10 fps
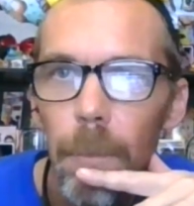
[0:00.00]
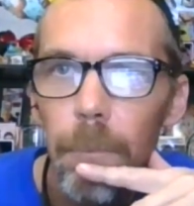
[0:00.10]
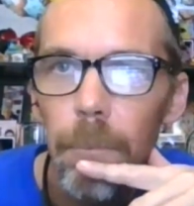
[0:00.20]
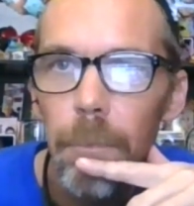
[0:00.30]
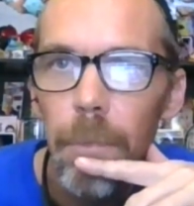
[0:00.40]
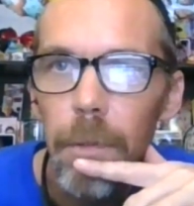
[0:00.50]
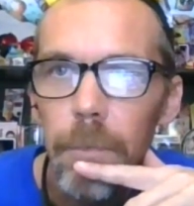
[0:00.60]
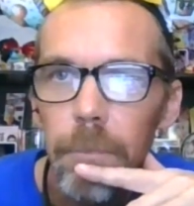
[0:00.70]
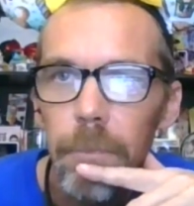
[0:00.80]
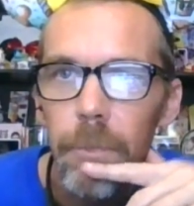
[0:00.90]
But
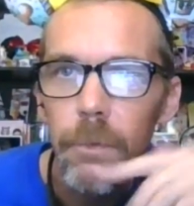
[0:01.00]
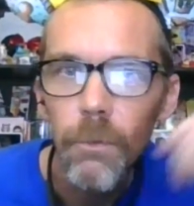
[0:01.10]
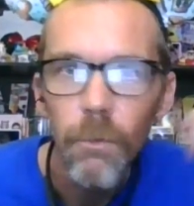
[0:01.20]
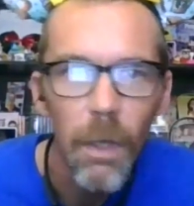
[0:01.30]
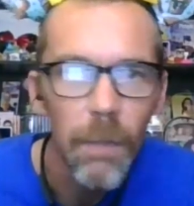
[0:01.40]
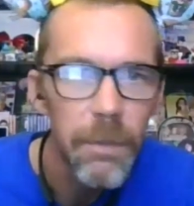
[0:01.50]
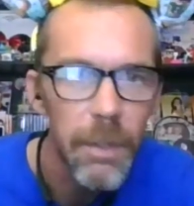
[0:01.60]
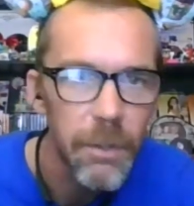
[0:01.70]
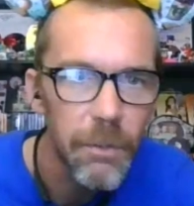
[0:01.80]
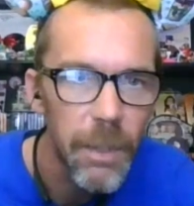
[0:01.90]
Rob
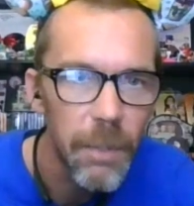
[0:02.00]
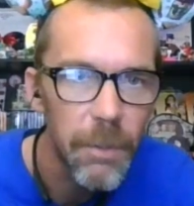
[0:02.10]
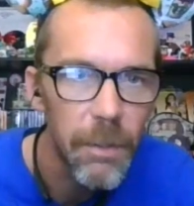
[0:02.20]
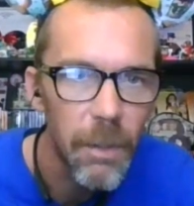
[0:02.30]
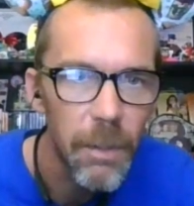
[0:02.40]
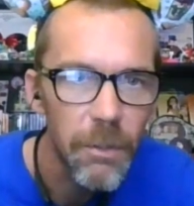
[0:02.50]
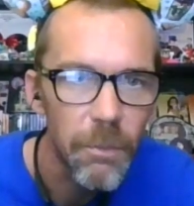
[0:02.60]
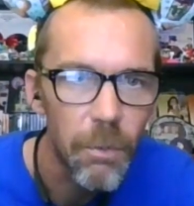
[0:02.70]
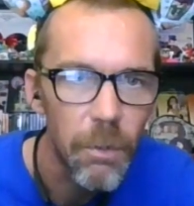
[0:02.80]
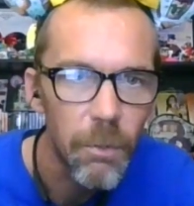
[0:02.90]
said you get me a lot of
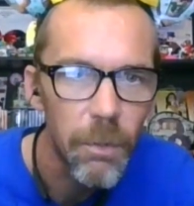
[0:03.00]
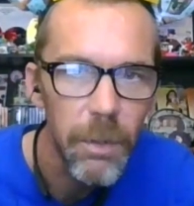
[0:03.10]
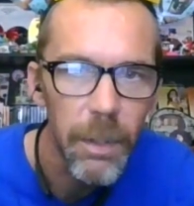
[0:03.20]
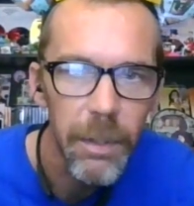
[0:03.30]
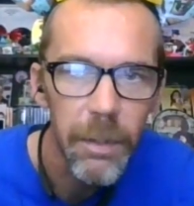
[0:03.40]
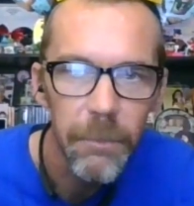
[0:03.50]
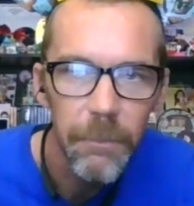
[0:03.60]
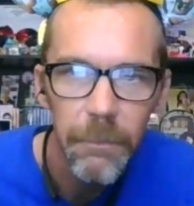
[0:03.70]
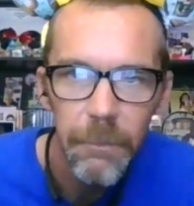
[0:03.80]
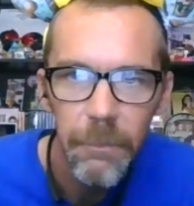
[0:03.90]
support one day.
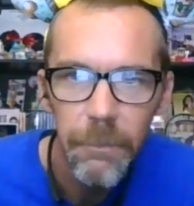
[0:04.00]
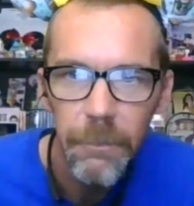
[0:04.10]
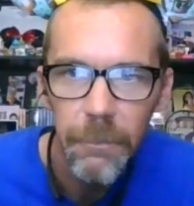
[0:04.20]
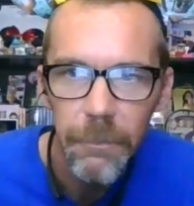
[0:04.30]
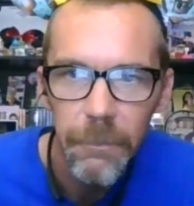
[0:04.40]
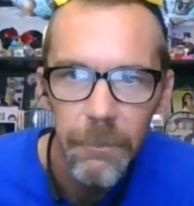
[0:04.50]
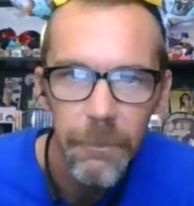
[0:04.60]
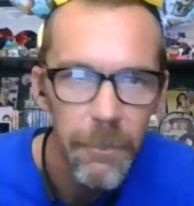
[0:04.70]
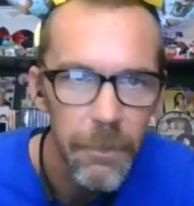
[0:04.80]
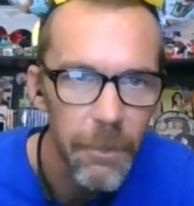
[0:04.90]

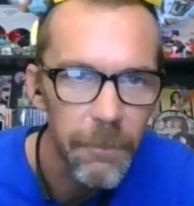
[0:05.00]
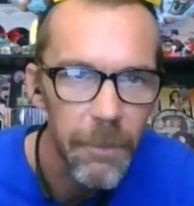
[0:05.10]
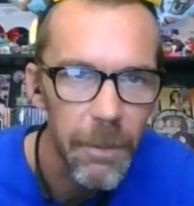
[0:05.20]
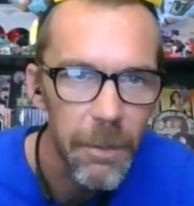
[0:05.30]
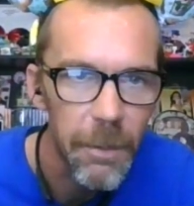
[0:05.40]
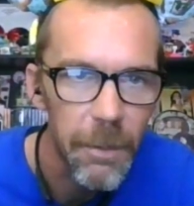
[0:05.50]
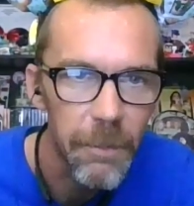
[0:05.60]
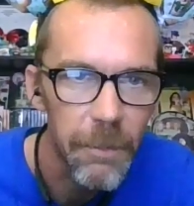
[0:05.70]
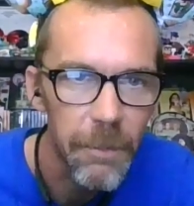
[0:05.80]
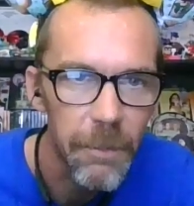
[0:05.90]
So I figured if I
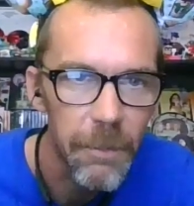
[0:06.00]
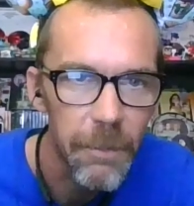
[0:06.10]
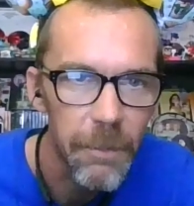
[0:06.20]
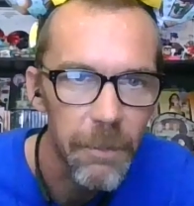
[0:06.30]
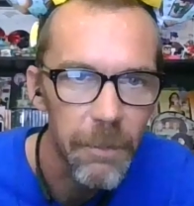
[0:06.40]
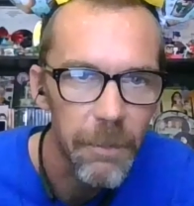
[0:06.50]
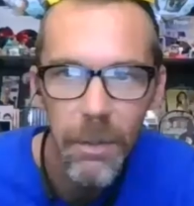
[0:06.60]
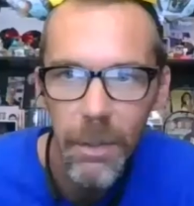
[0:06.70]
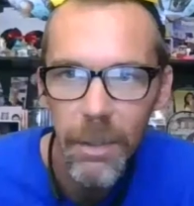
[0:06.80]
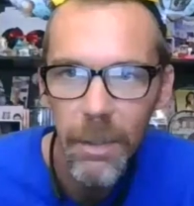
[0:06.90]
get him support,
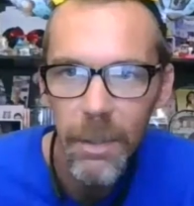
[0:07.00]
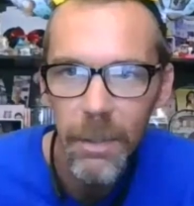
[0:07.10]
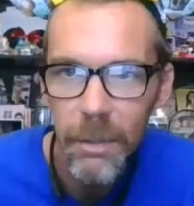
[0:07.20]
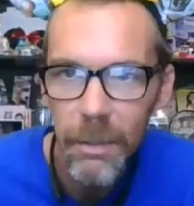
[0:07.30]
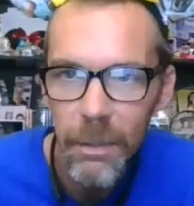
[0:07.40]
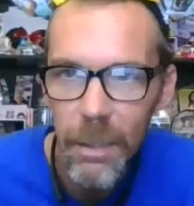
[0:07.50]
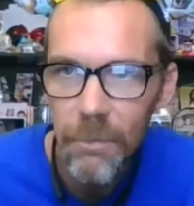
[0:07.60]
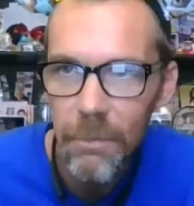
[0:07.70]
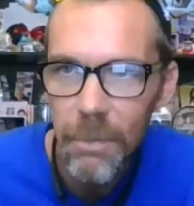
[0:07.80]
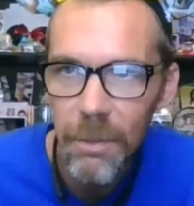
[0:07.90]
I can get
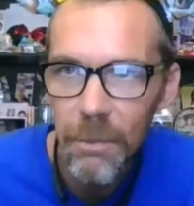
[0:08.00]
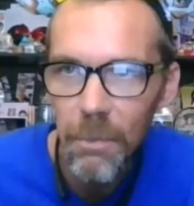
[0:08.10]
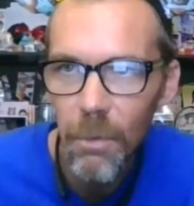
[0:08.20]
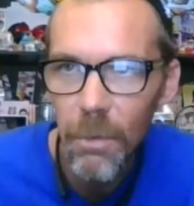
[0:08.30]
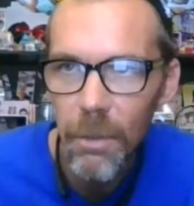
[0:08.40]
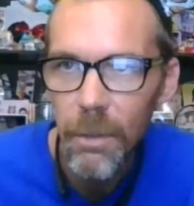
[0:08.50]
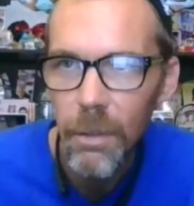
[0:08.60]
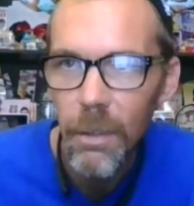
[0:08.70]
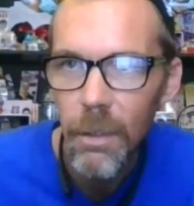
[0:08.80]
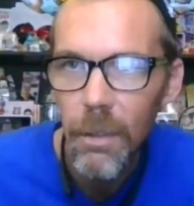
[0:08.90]
everybody support.
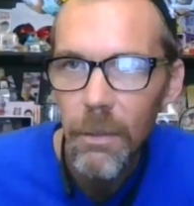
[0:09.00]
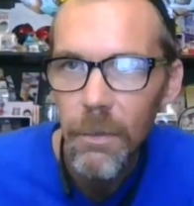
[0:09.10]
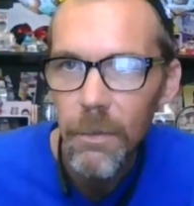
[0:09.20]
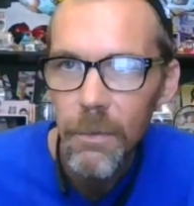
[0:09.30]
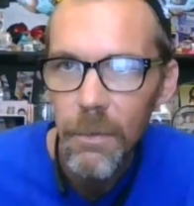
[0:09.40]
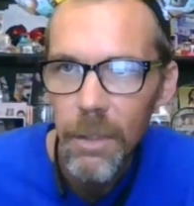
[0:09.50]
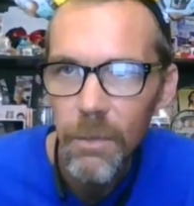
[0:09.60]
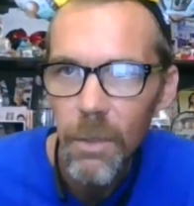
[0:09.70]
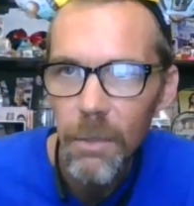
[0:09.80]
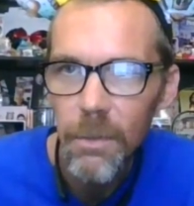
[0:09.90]
So that's
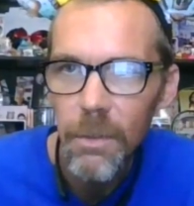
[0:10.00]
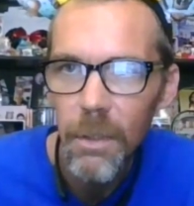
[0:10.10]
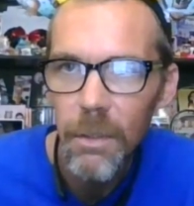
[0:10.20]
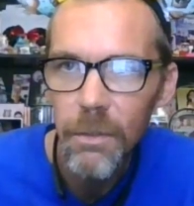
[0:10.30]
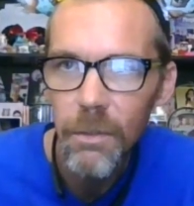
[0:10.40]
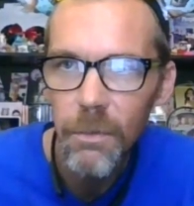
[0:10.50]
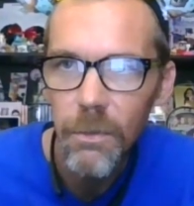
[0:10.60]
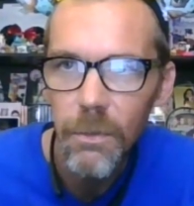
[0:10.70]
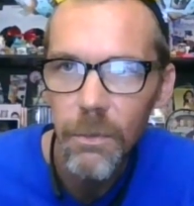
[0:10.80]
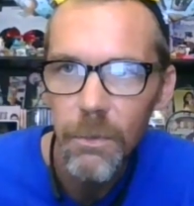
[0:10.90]
why we started doing
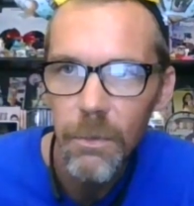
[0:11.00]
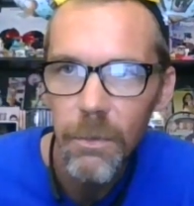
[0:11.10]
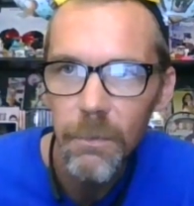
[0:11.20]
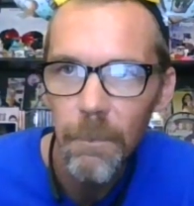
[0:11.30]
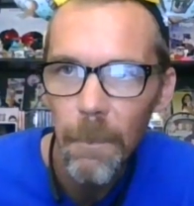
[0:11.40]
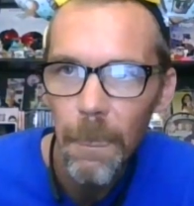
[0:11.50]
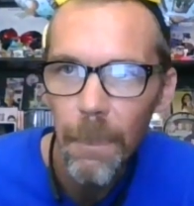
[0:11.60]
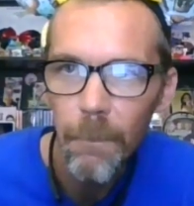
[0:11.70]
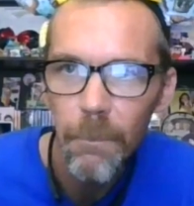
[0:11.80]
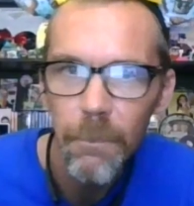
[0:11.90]
those
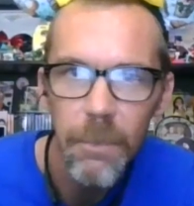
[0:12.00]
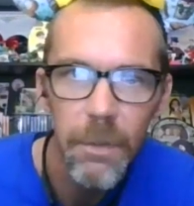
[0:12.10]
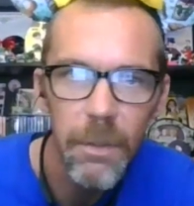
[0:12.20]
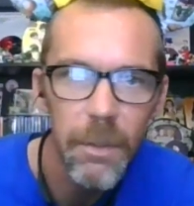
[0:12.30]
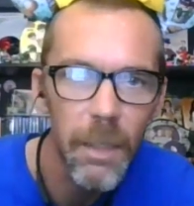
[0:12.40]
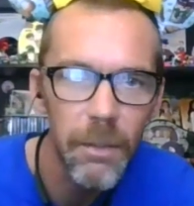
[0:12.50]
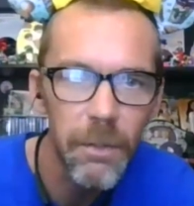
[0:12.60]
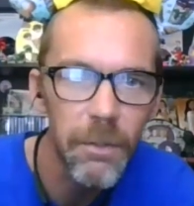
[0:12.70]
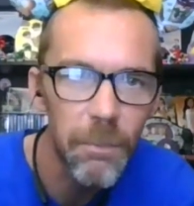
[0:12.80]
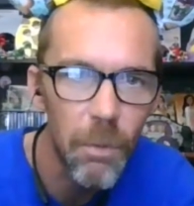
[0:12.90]
daily
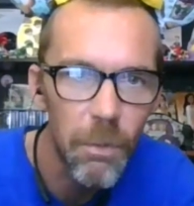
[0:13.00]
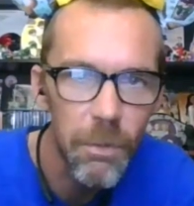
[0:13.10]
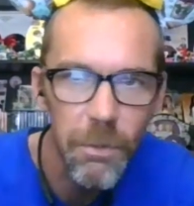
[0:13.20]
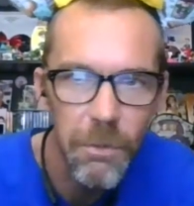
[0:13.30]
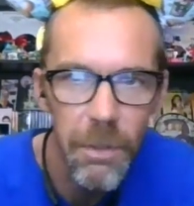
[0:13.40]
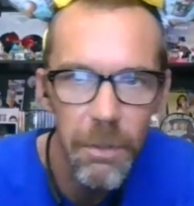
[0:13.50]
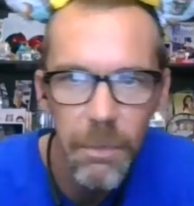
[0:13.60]
support streams.